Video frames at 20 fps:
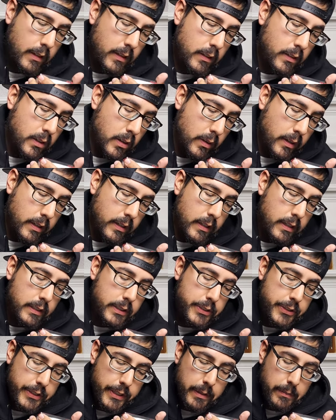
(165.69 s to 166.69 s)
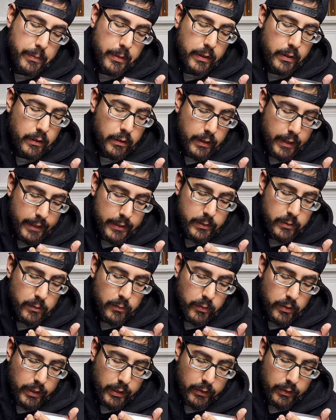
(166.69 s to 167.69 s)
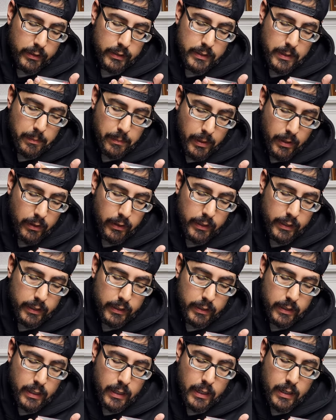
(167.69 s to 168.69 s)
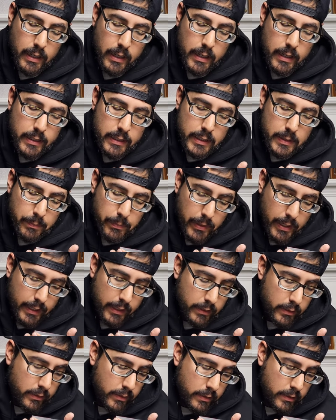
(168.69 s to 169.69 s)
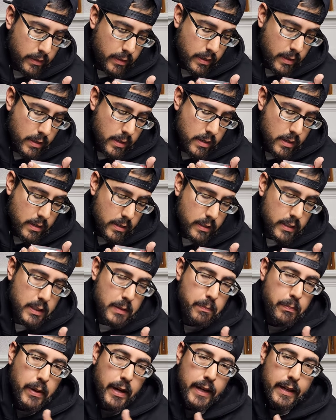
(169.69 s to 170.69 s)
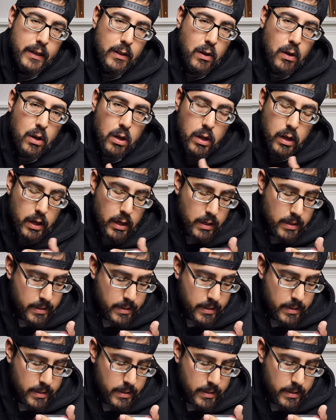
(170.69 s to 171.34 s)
coconut shea butter, natural fragrance, American spikenard, spikenard,